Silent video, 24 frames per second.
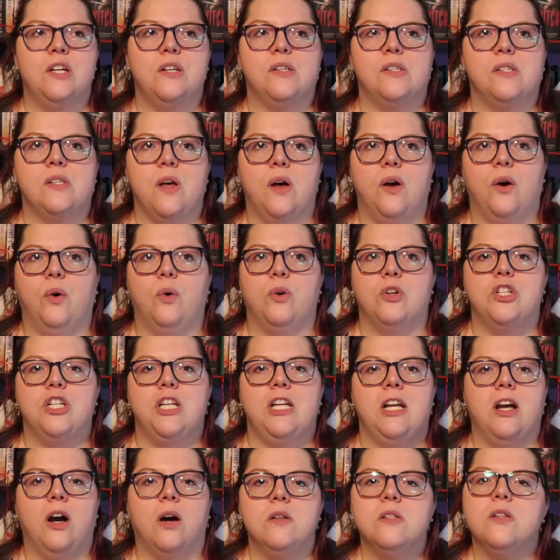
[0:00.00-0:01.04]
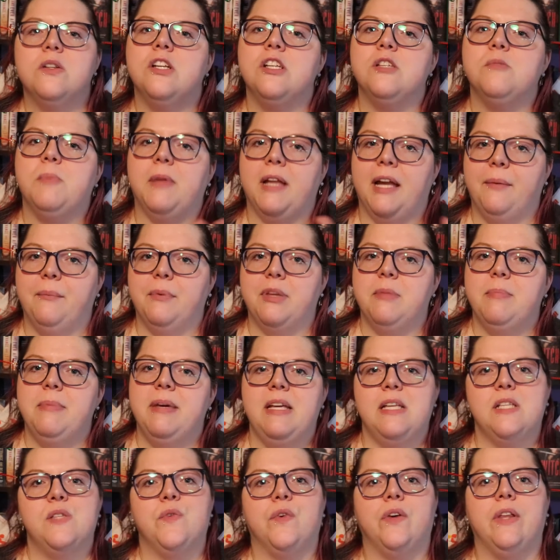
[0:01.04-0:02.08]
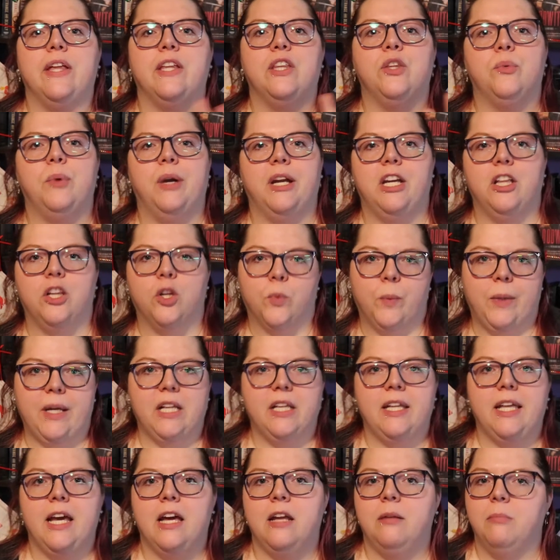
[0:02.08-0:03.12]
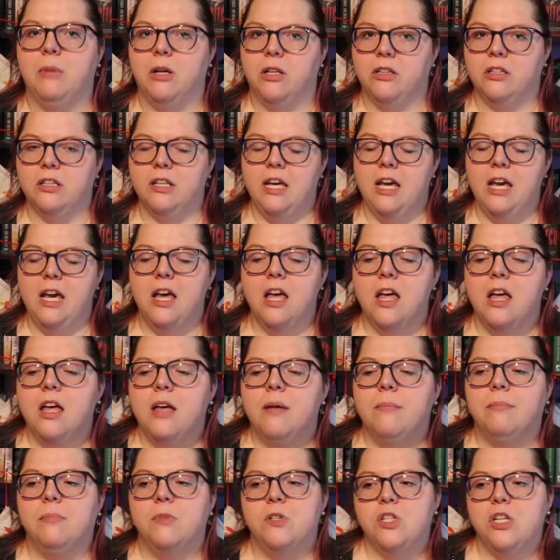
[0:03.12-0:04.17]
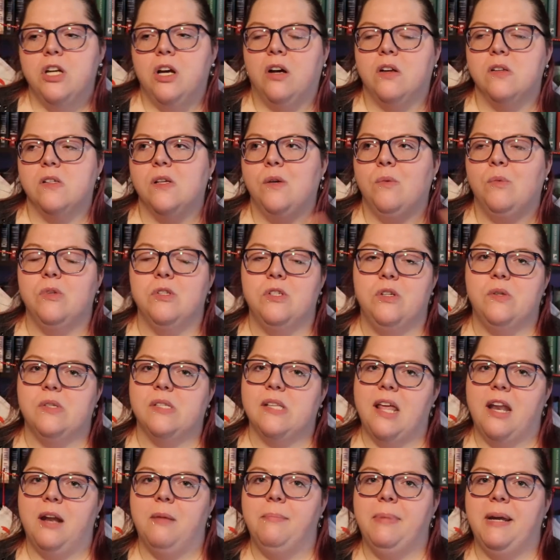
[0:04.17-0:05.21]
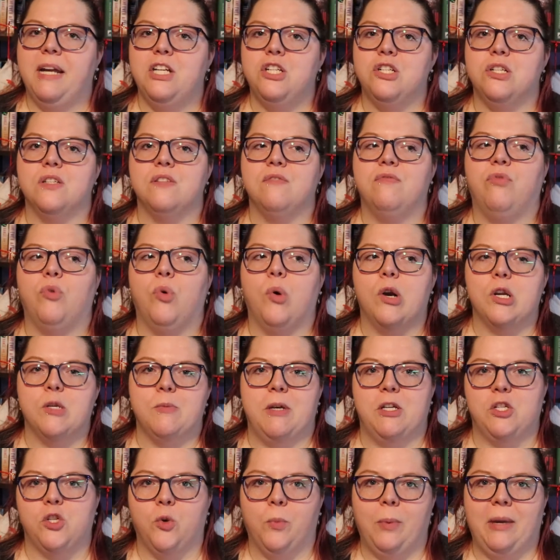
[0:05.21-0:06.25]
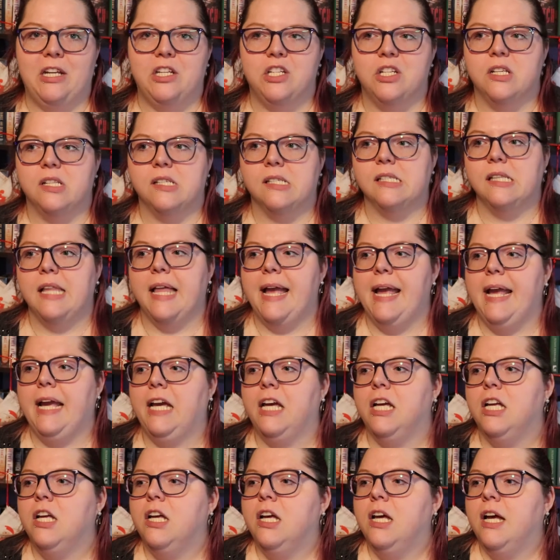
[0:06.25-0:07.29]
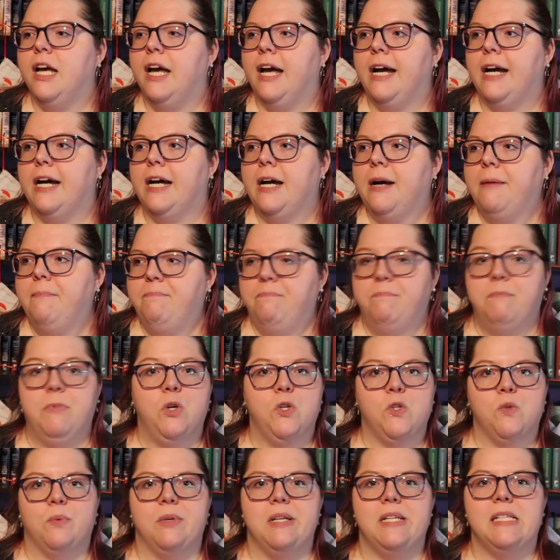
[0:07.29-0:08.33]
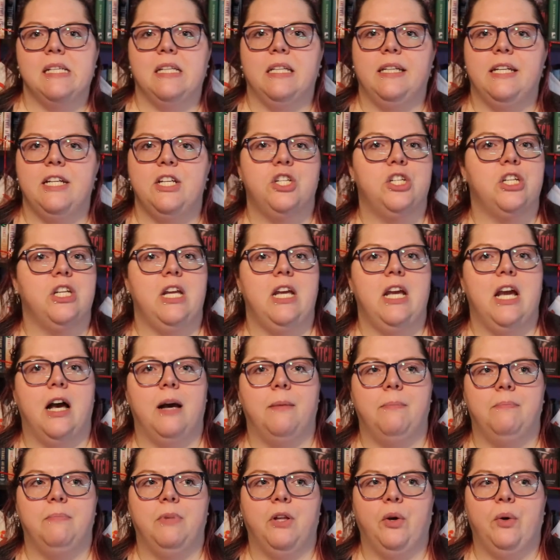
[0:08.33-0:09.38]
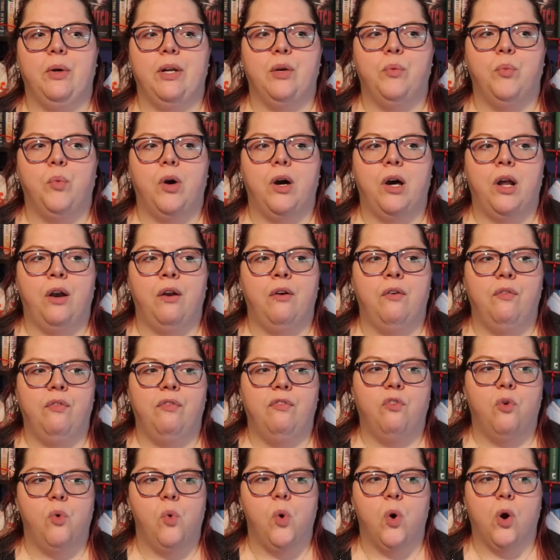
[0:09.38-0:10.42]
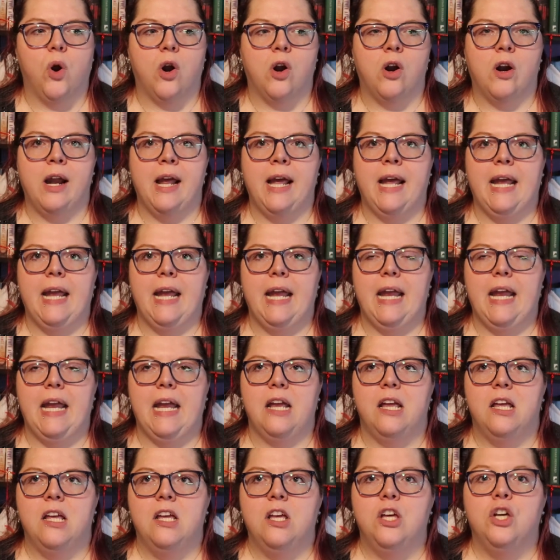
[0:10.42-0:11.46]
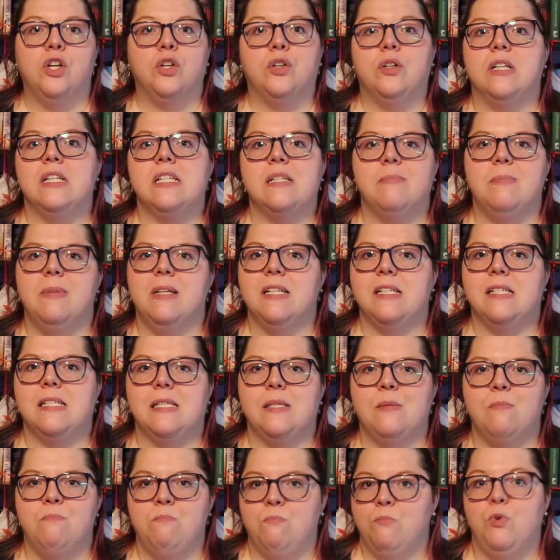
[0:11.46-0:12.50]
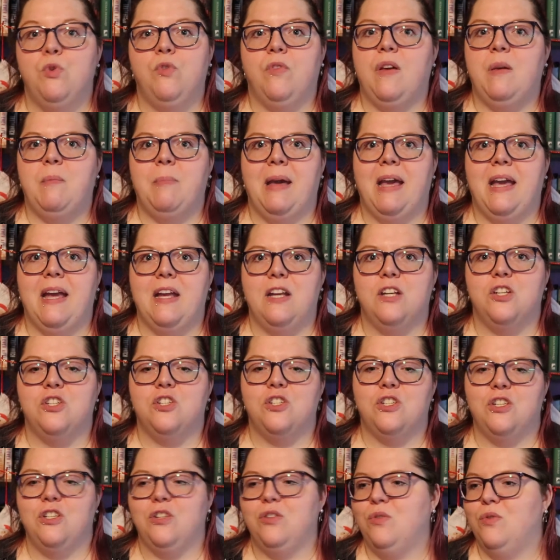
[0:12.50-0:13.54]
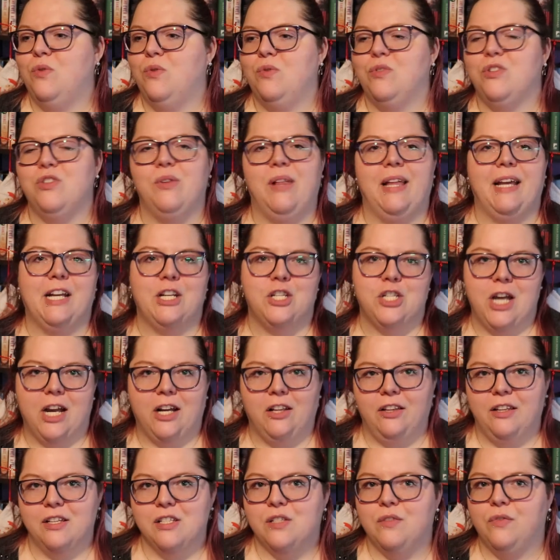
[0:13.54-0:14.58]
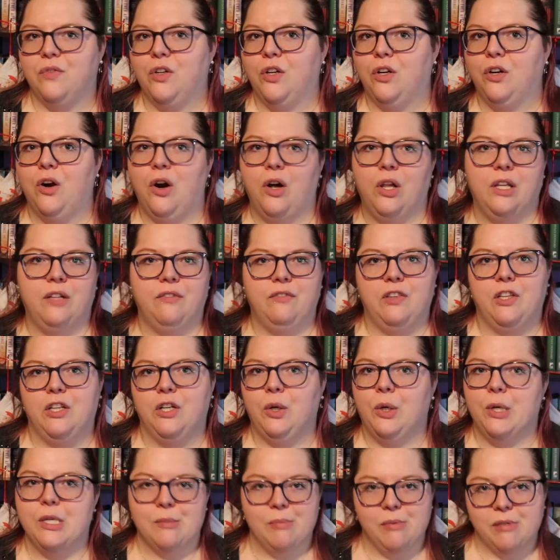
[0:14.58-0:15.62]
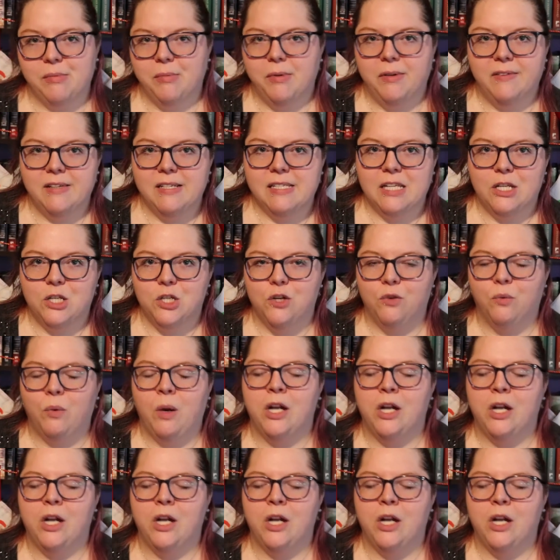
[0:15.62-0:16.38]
So she also does plan with me for like the regular weekly and monthly, but she also will do setup pages for special pages like um, most recently she uploaded one for a Christmas movie page to do like a checklist for all of the Christmas movies that you're